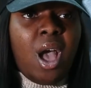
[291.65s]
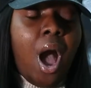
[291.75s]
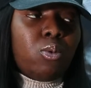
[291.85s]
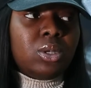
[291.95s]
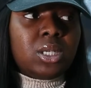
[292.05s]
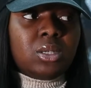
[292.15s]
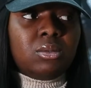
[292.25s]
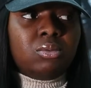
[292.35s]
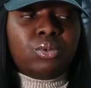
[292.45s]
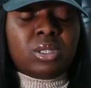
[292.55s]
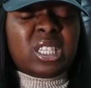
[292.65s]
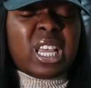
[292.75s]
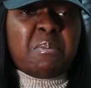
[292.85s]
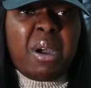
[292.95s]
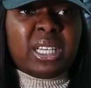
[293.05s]
I was still
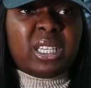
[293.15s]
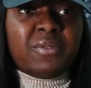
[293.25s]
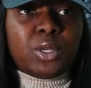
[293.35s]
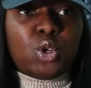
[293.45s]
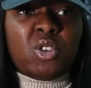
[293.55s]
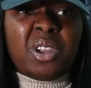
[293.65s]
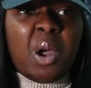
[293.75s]
same mindset Victoria.